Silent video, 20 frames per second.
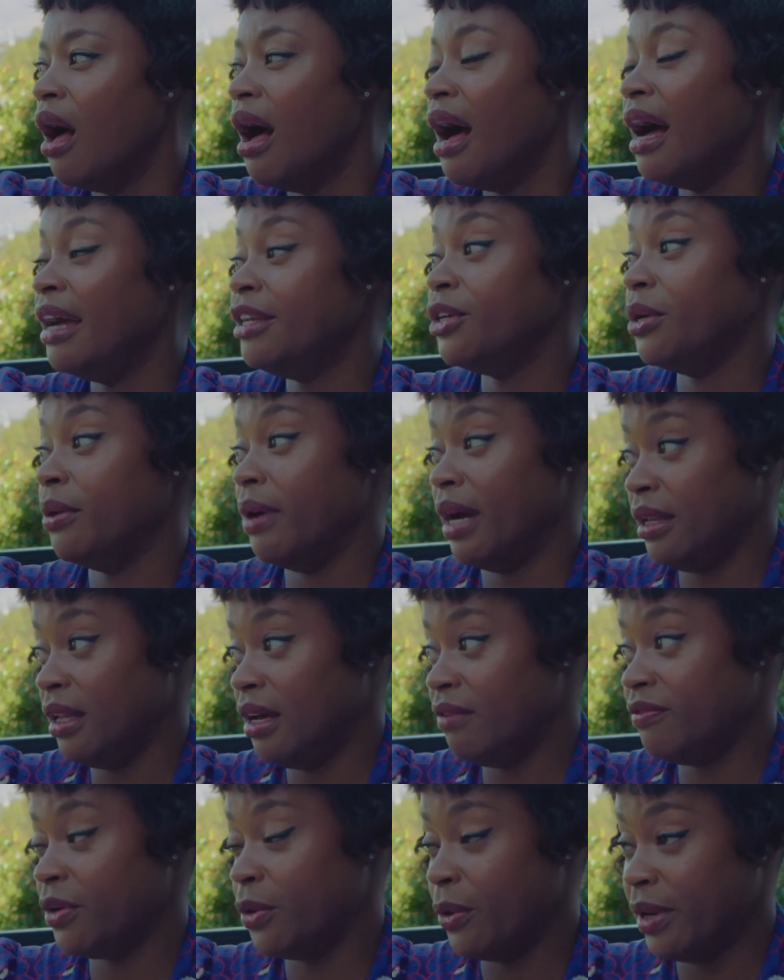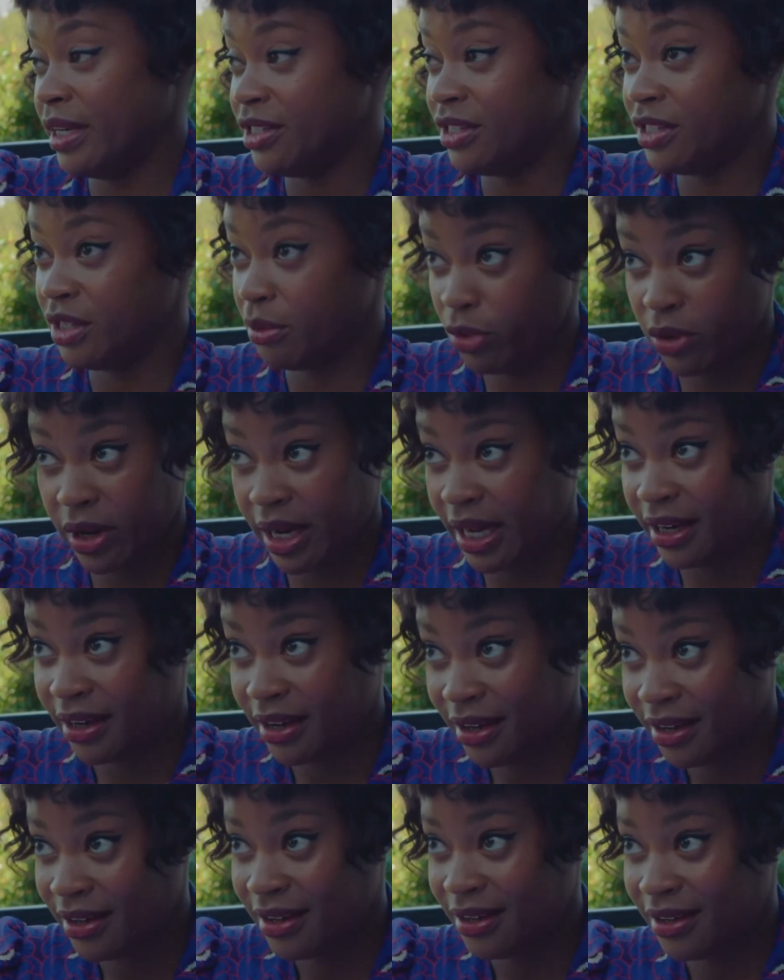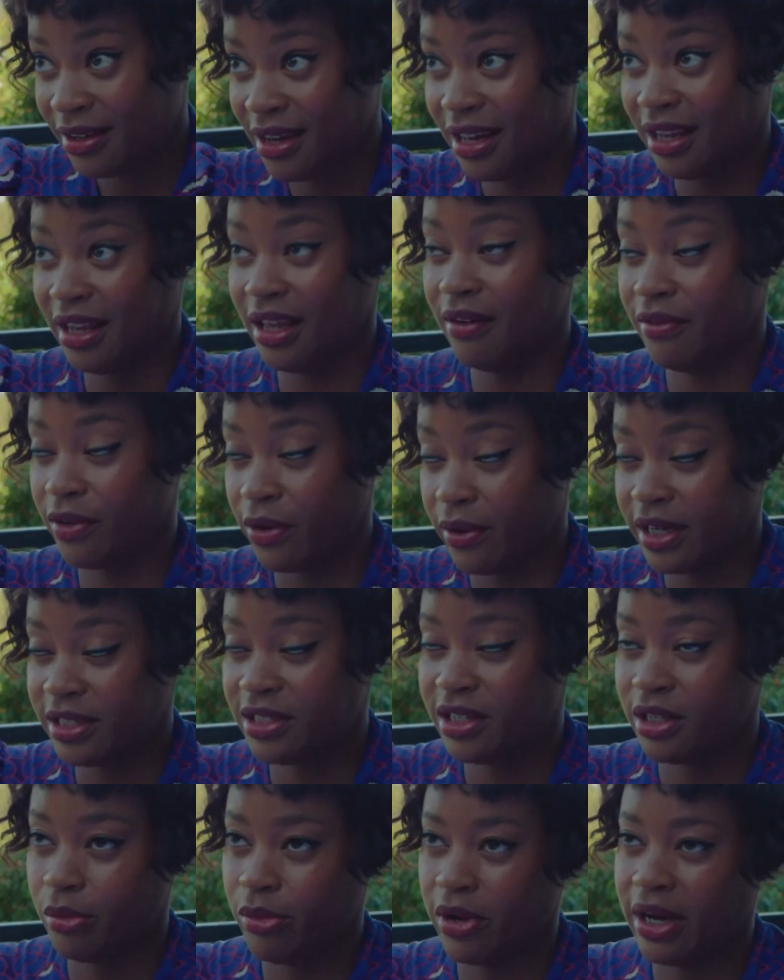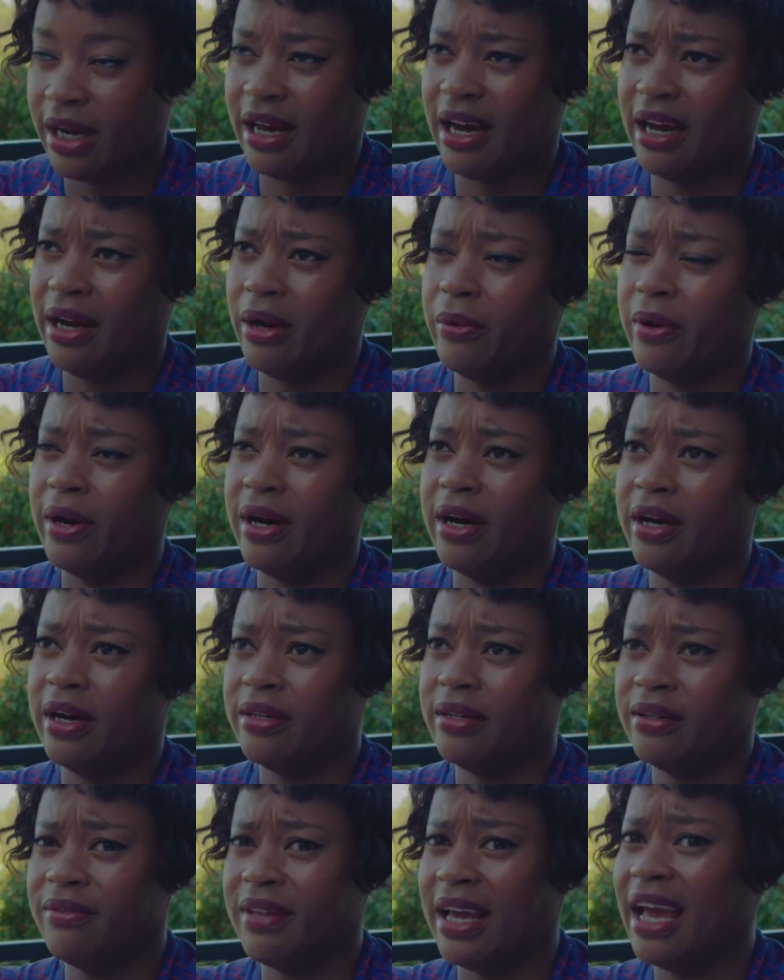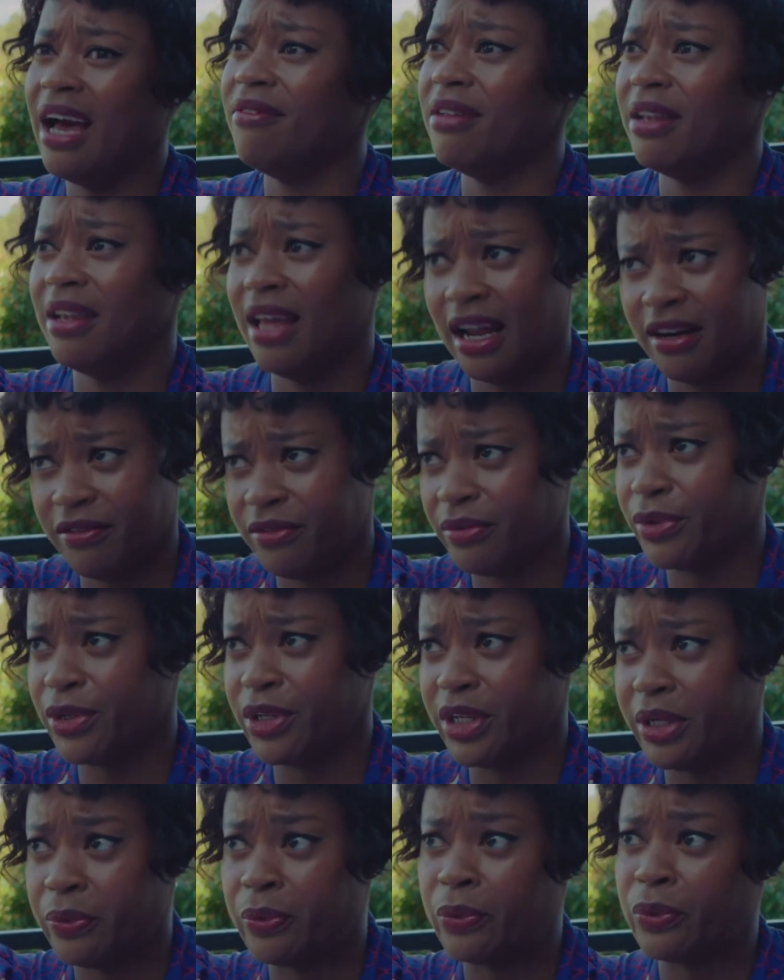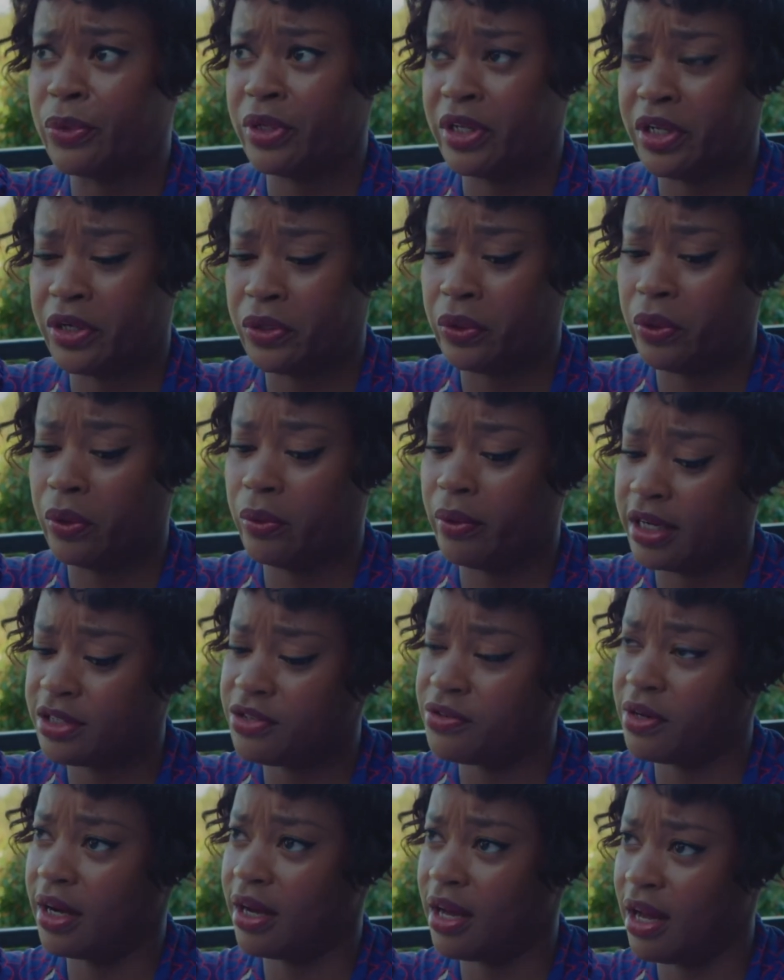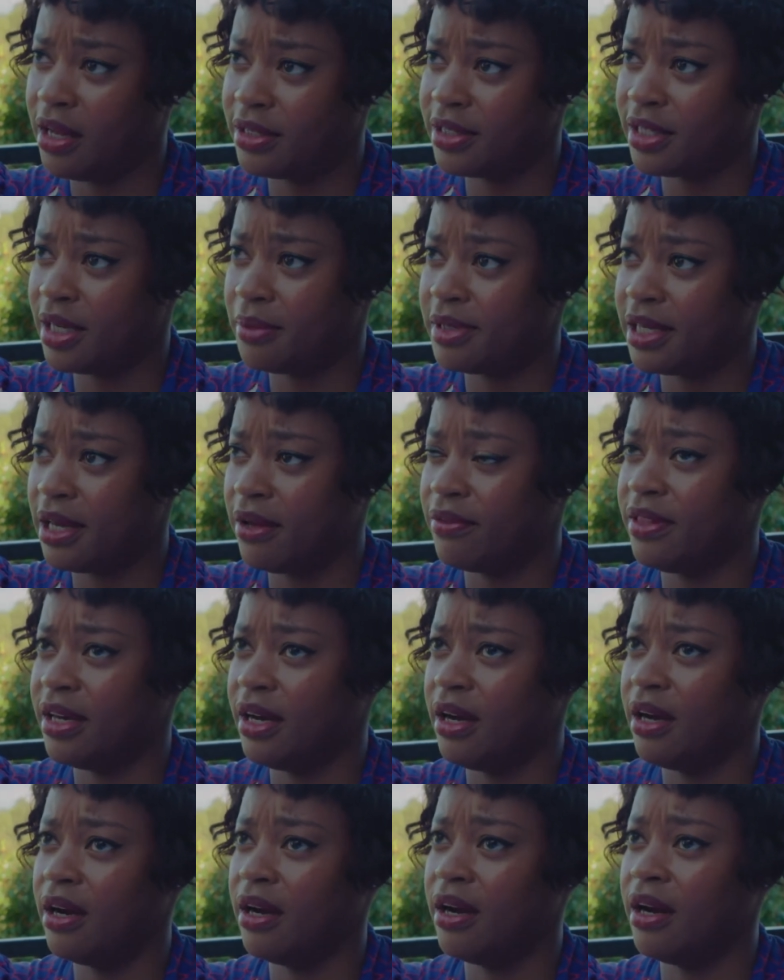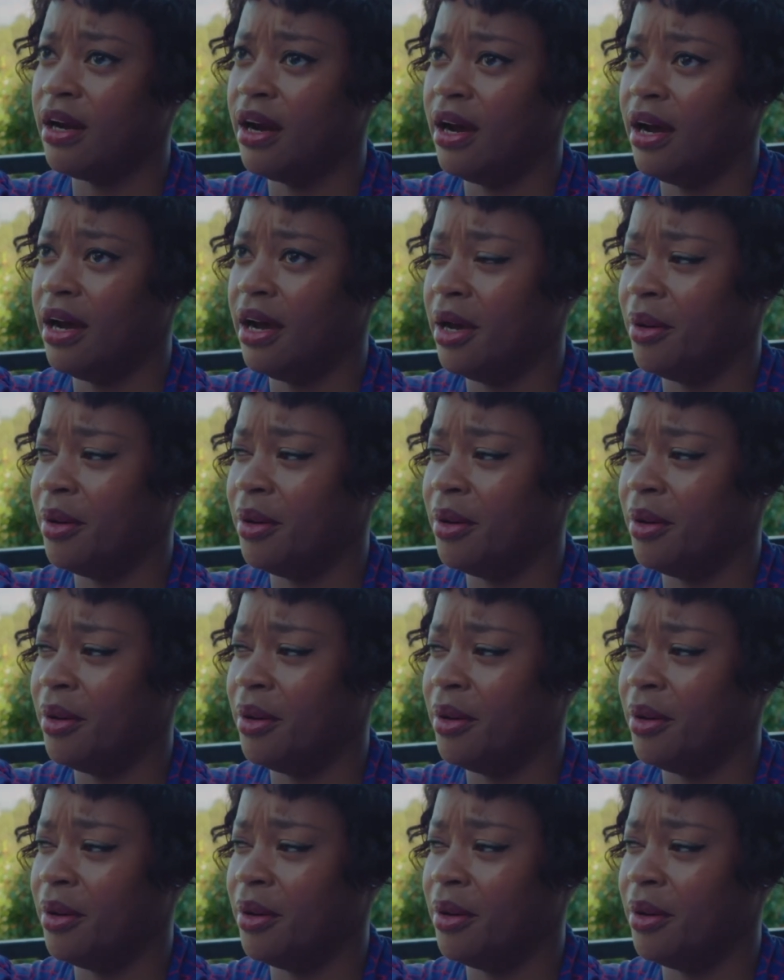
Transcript: I do. I love going to Des Moines. I love going to Des Moines, Iowa. They have a lot of really, really cool restaurant concepts out there.